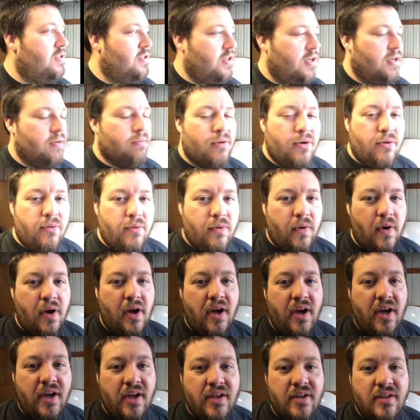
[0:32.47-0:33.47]
turbo
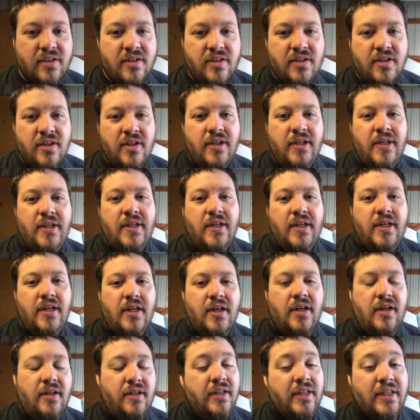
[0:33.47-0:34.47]
wise,
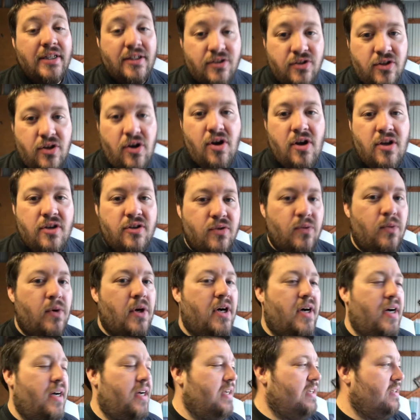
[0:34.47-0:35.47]
exhaust
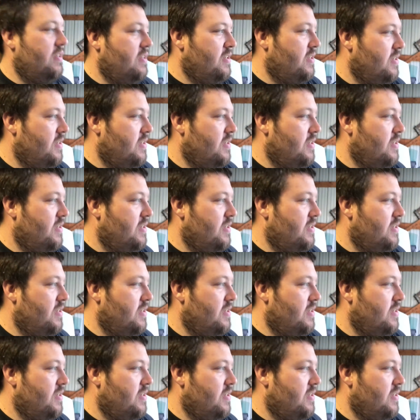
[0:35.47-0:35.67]
wise.